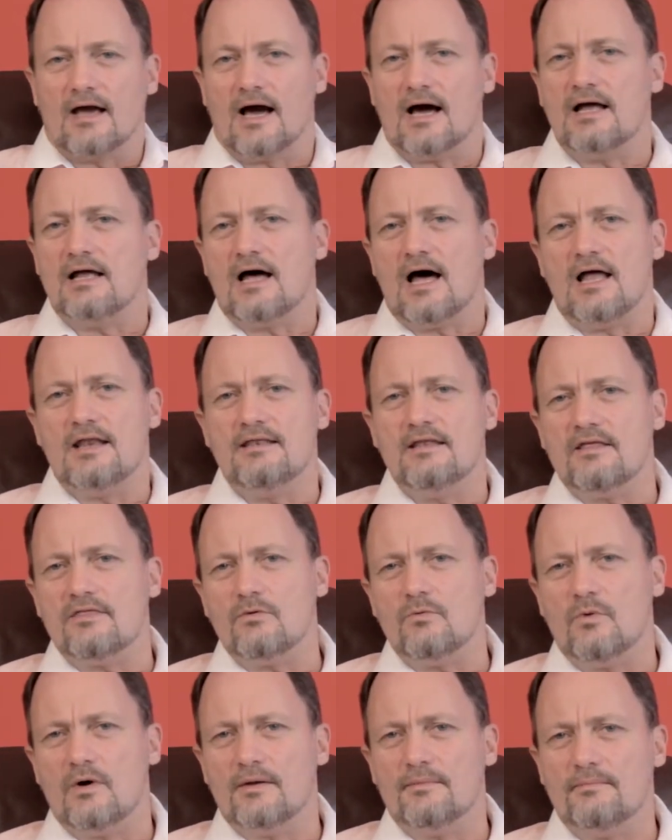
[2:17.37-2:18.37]
Another
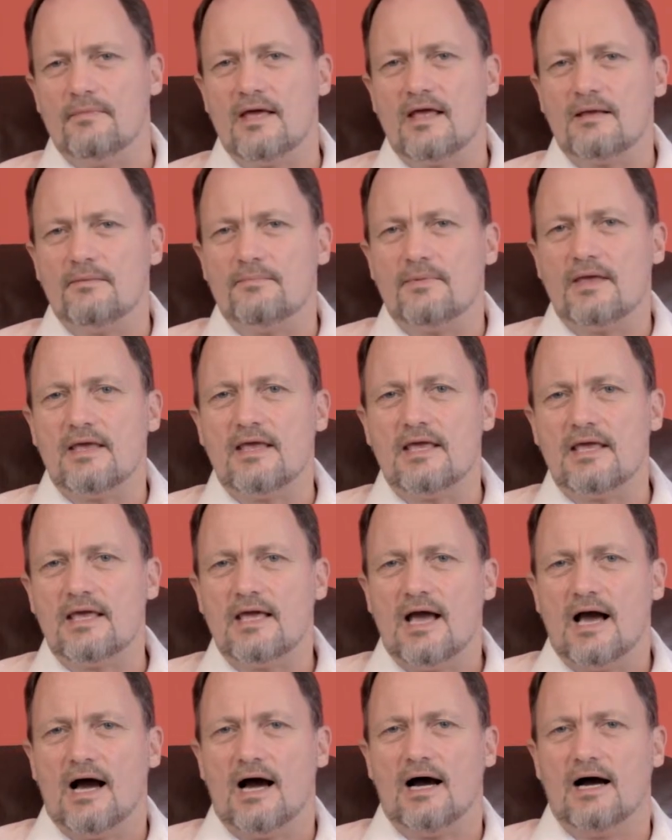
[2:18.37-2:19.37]
one may be,
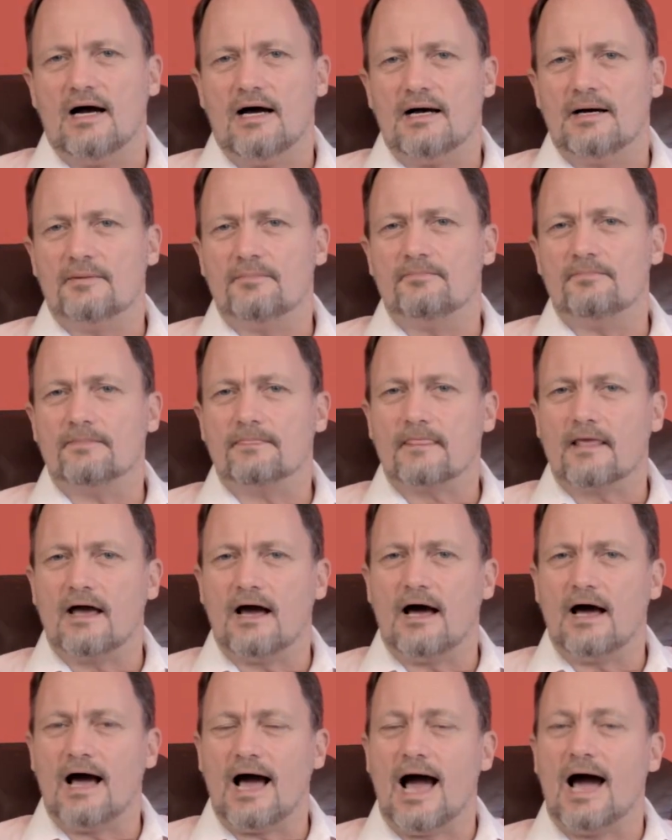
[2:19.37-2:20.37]

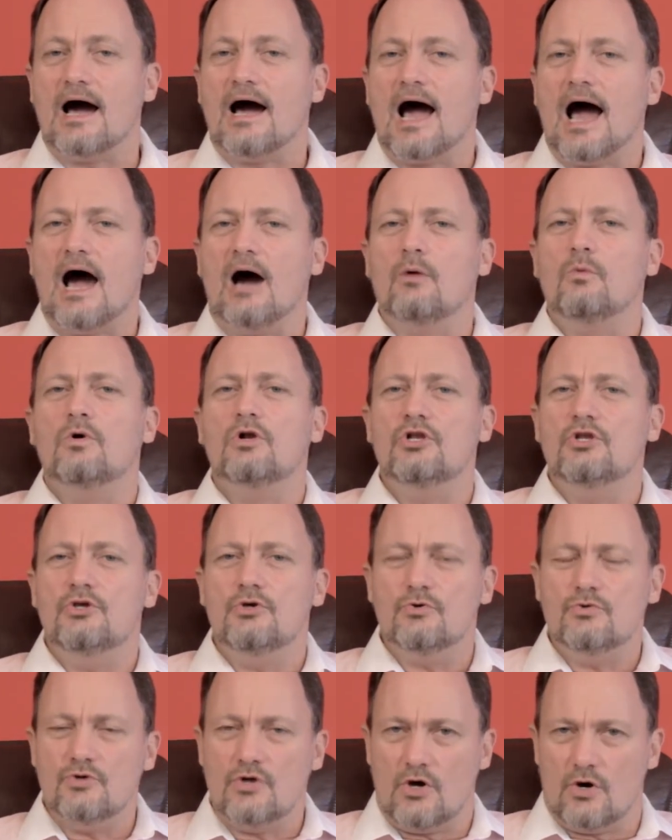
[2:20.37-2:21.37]
how will
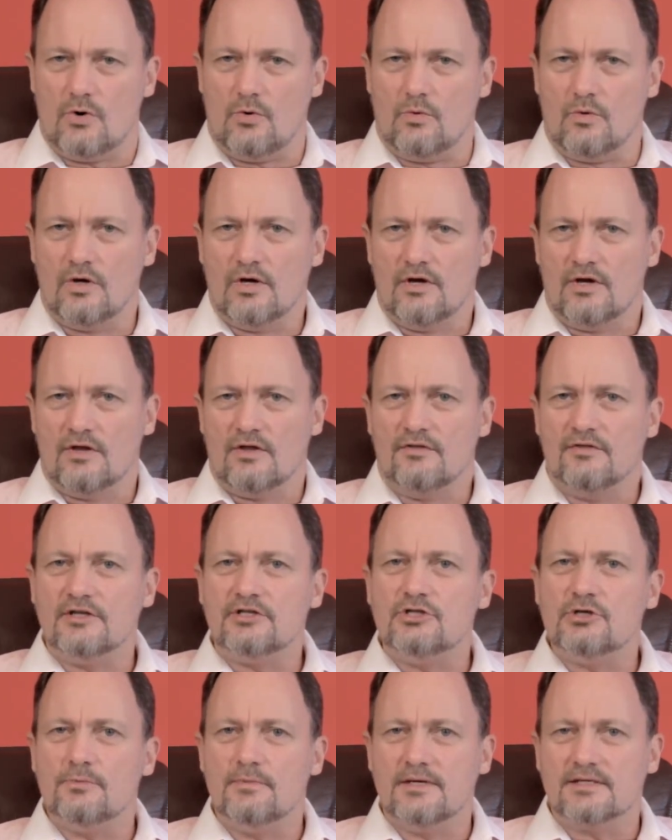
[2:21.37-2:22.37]
you know
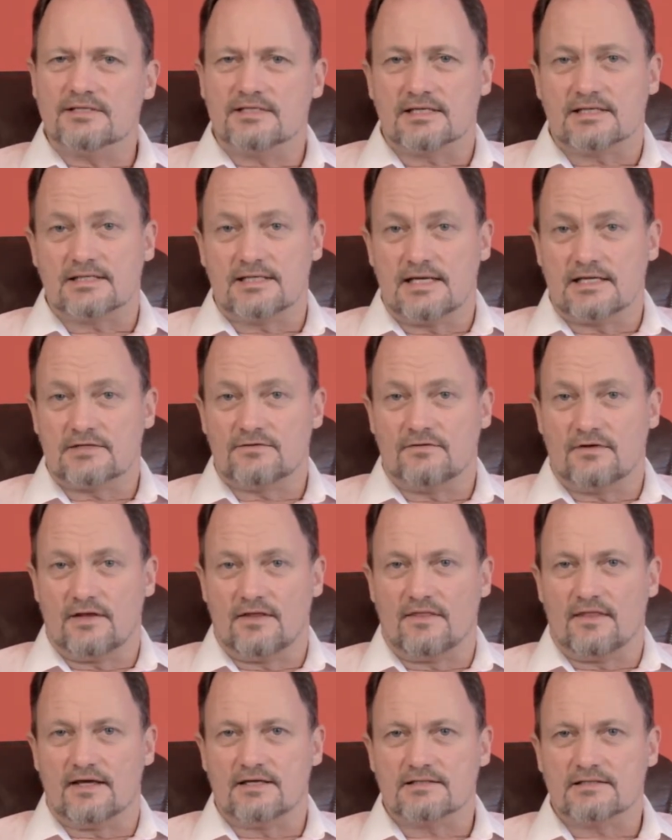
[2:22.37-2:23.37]
that you're being successful in
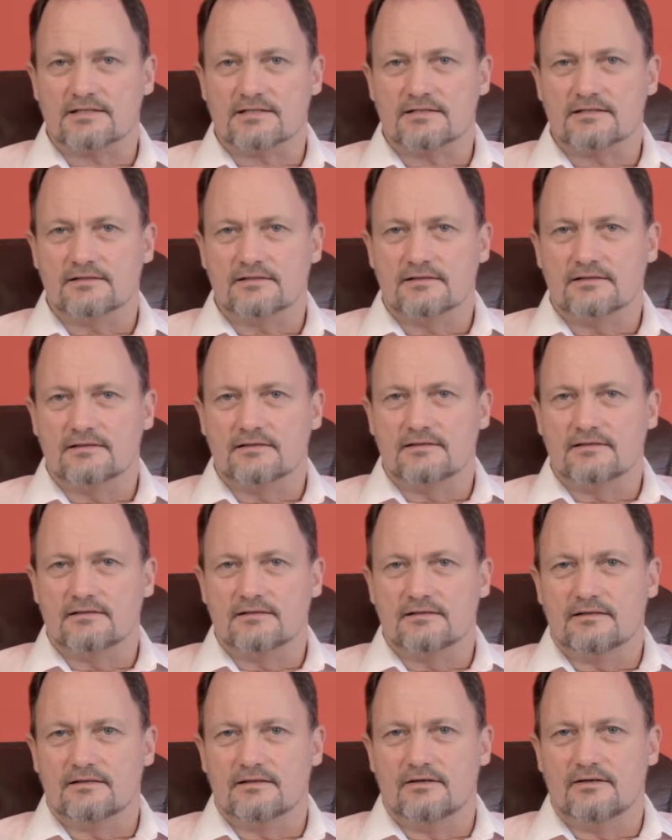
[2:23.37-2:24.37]
this?
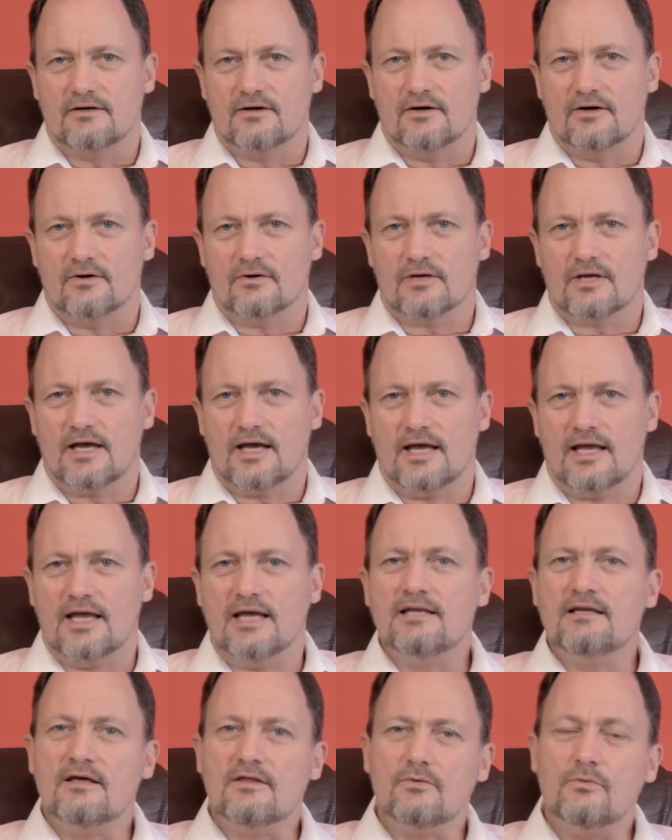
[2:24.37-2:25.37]
Okay?
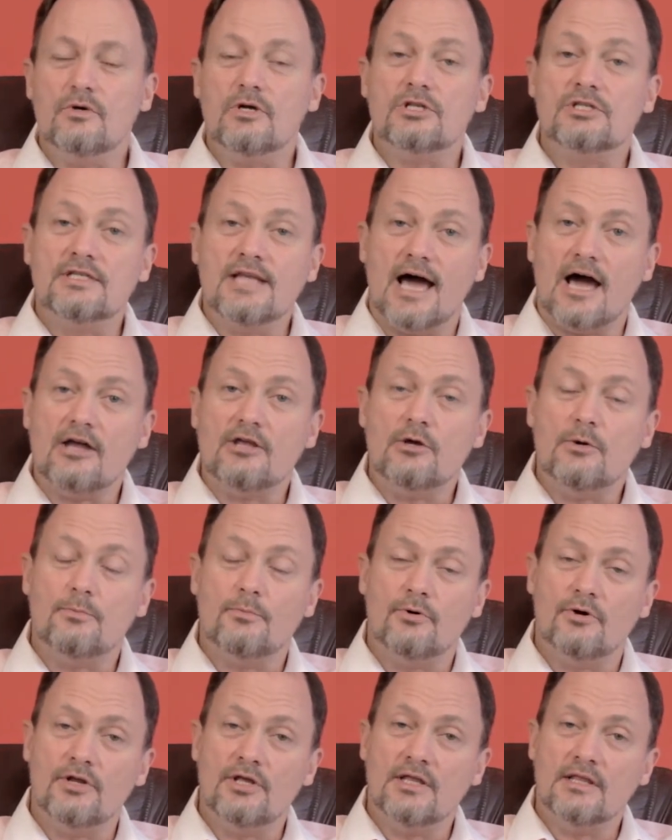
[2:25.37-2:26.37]
In other words, now you're
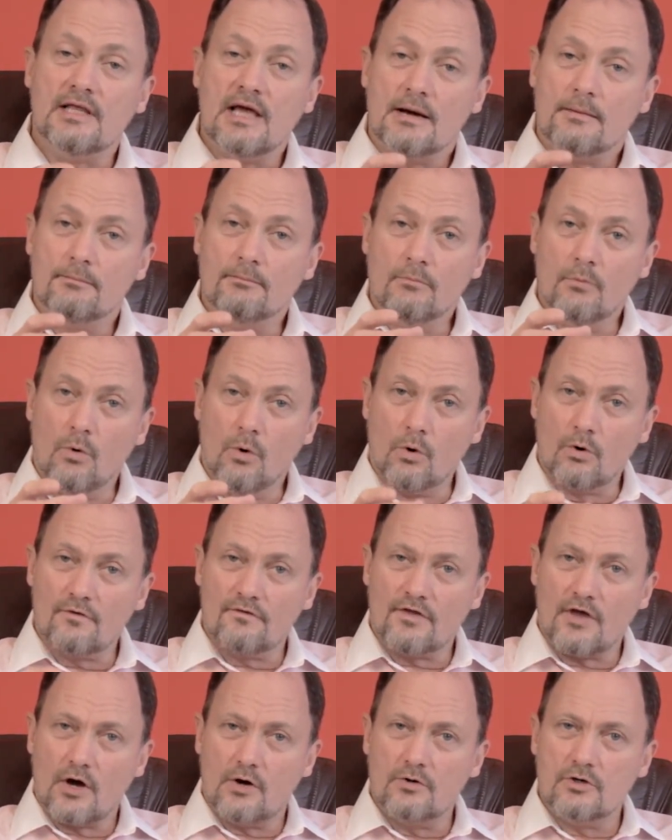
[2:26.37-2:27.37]
putting more of
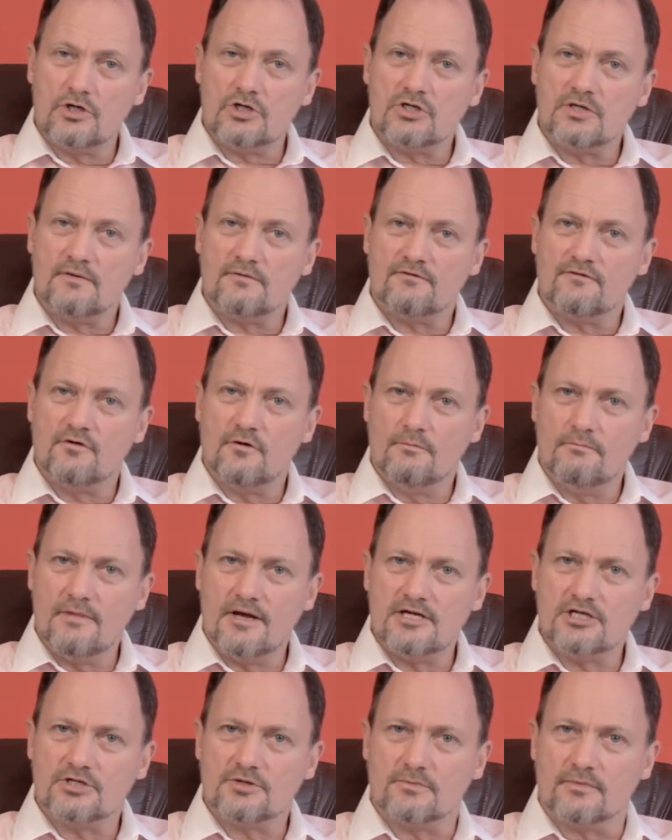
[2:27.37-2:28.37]
the ownership for
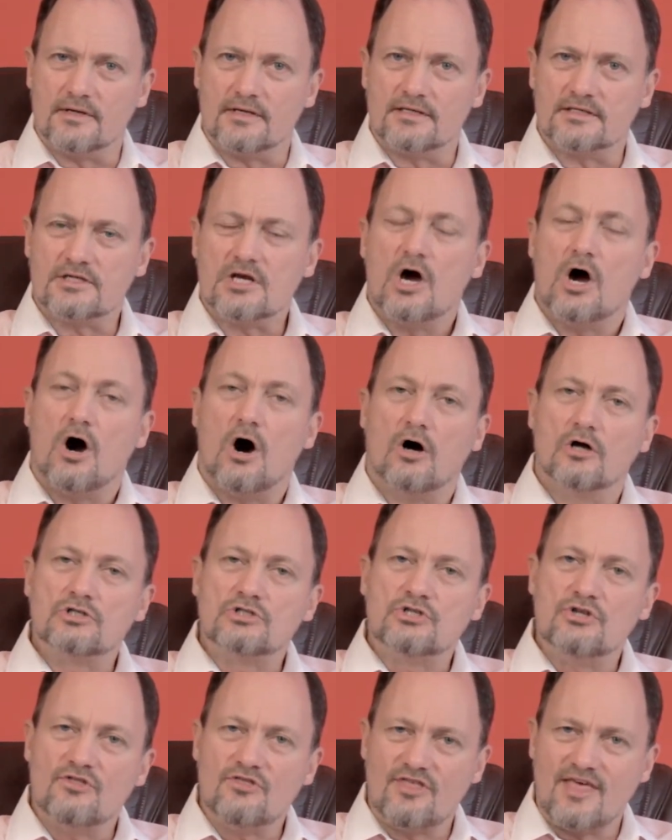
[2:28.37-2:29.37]
measurement
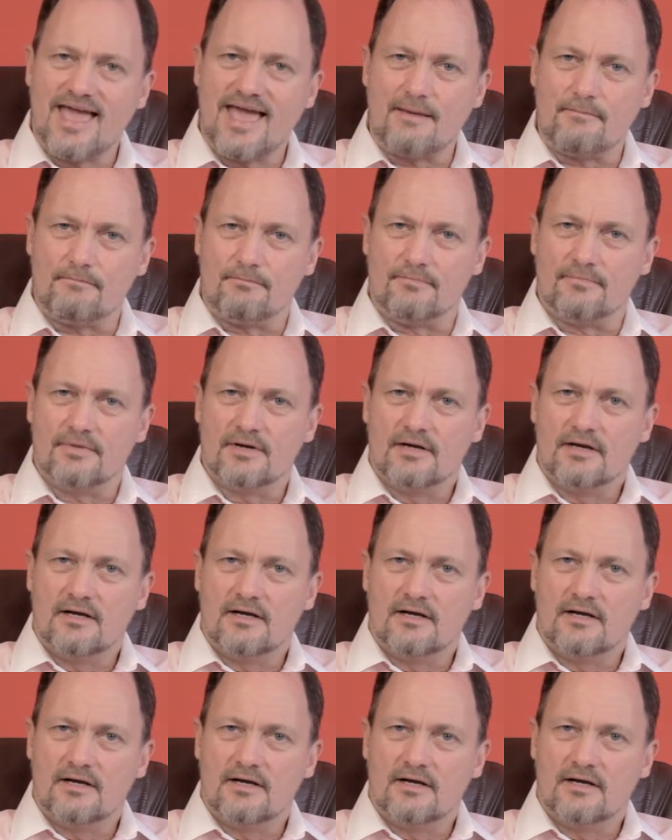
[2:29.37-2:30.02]
onto them.